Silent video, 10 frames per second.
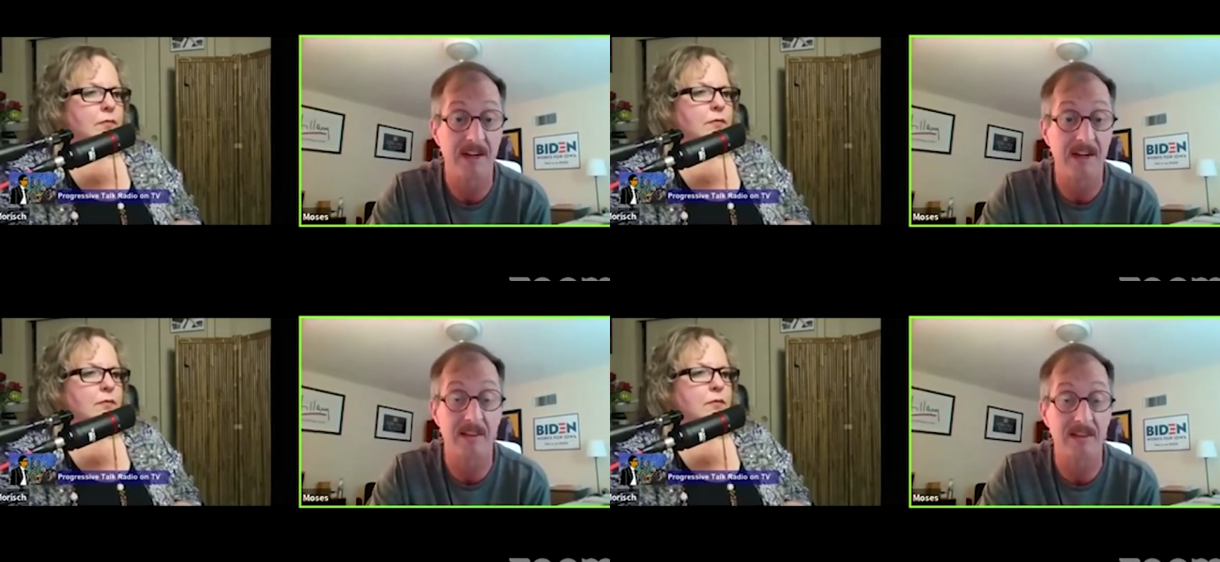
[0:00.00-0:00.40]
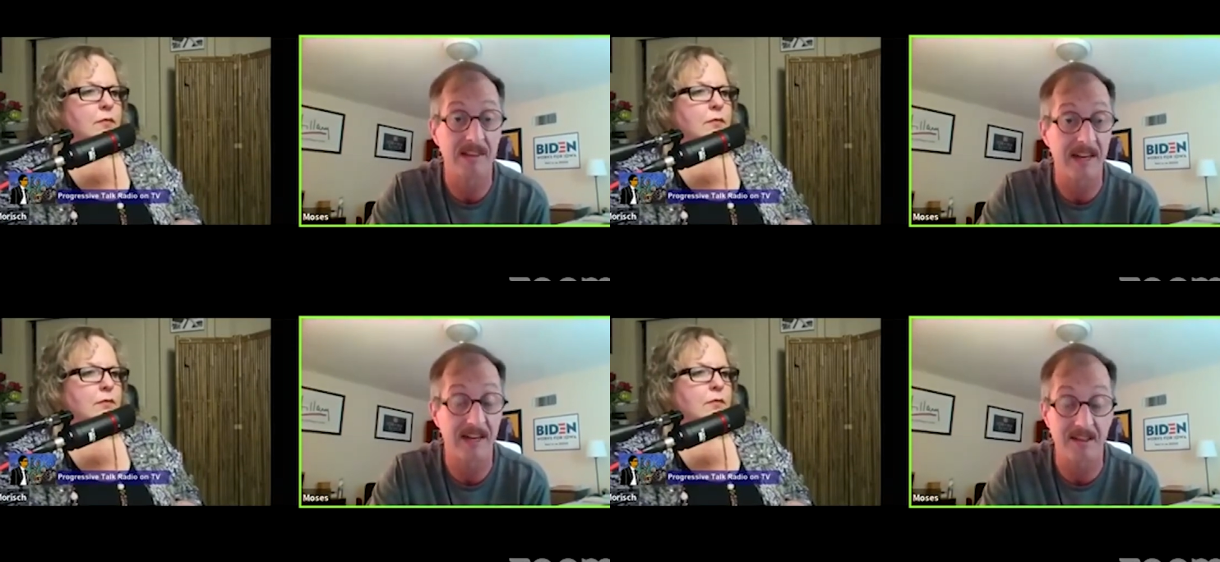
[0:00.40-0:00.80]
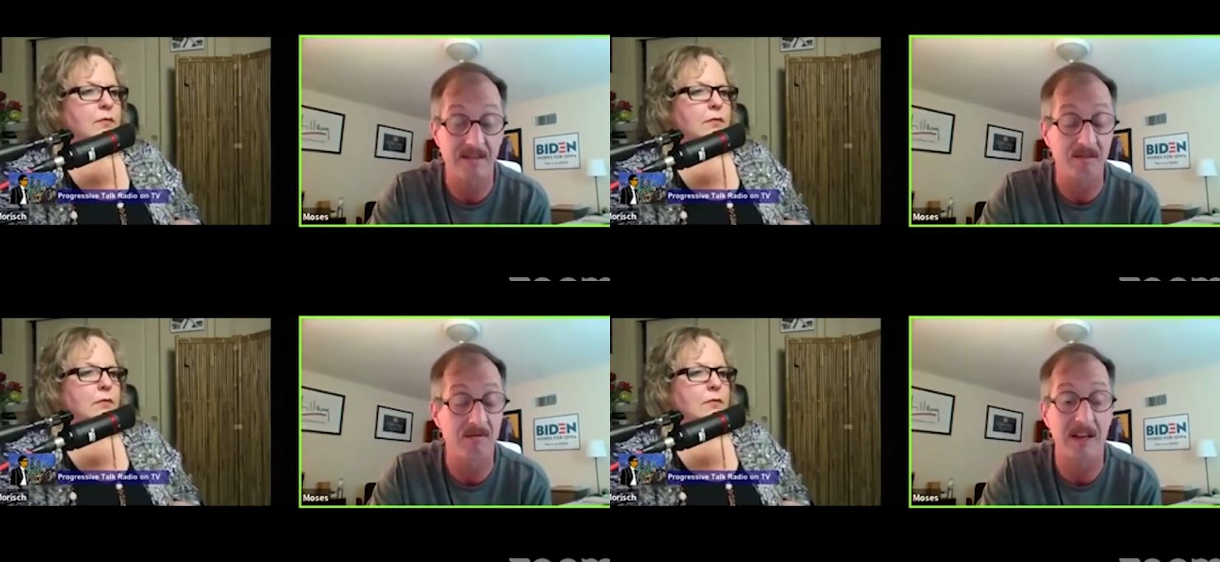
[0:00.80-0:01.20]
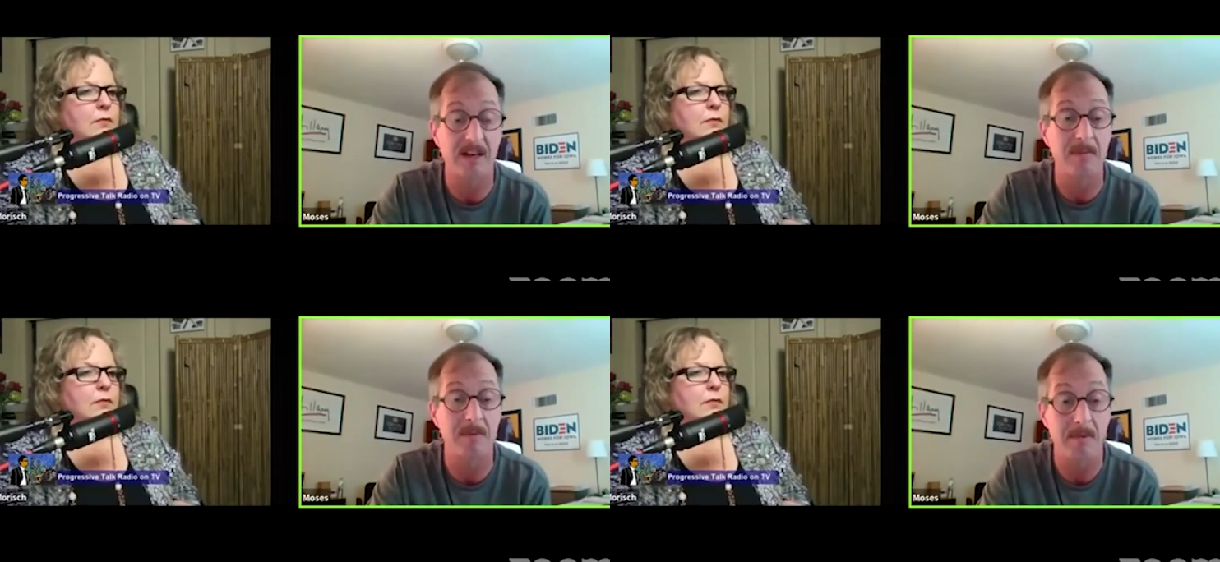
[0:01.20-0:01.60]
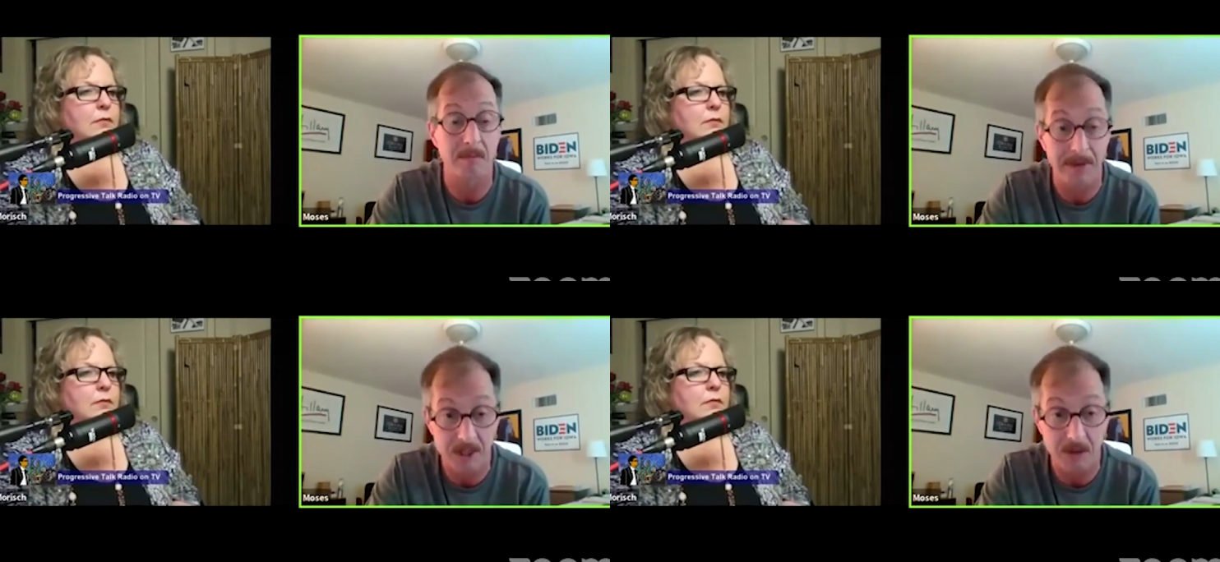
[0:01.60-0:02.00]
Speaker 1: That is that is that has been
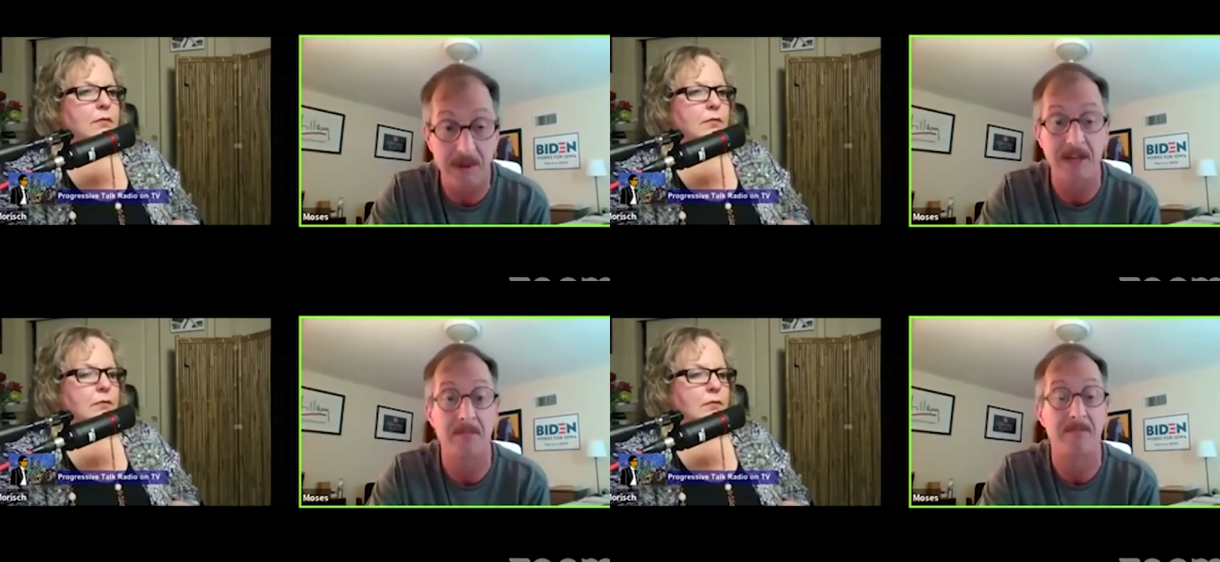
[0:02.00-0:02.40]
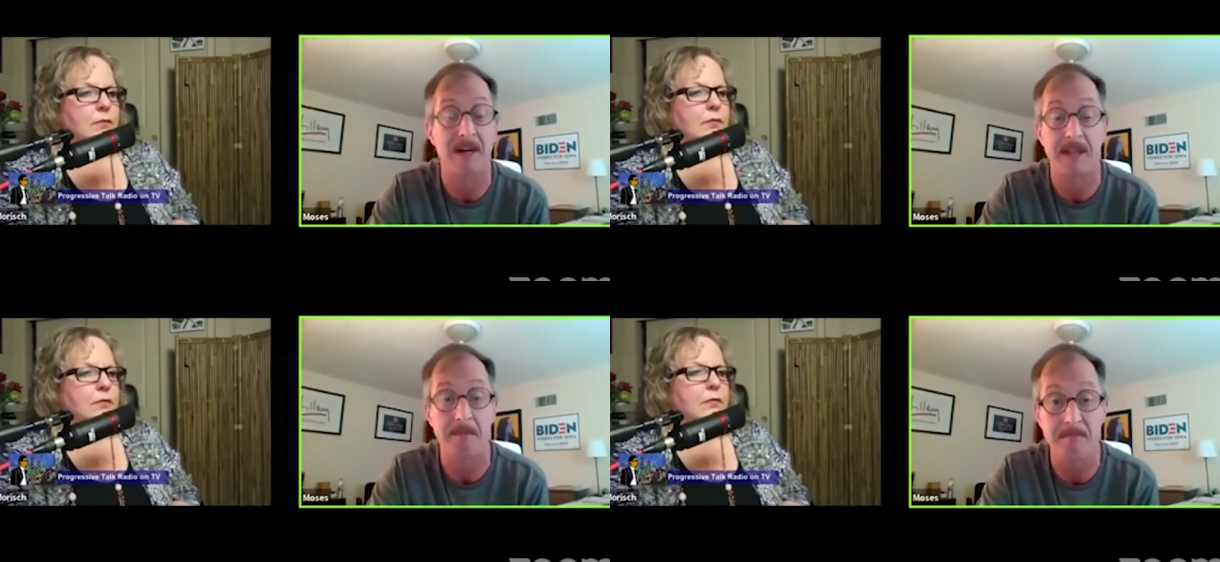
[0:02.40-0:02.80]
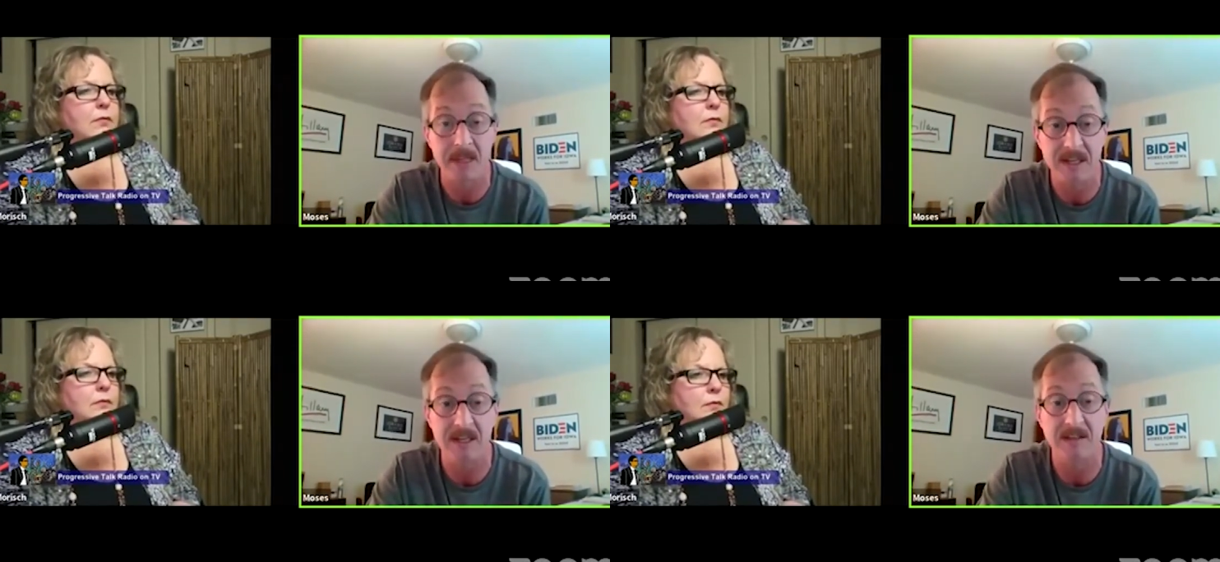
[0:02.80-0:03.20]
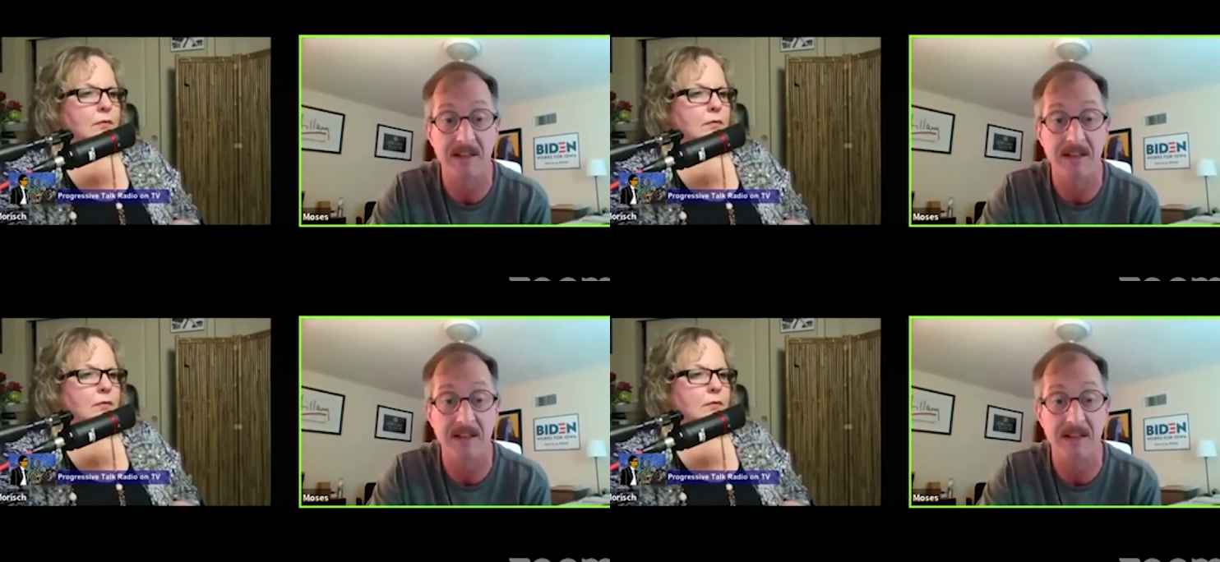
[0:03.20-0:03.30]
perpetuated by the media,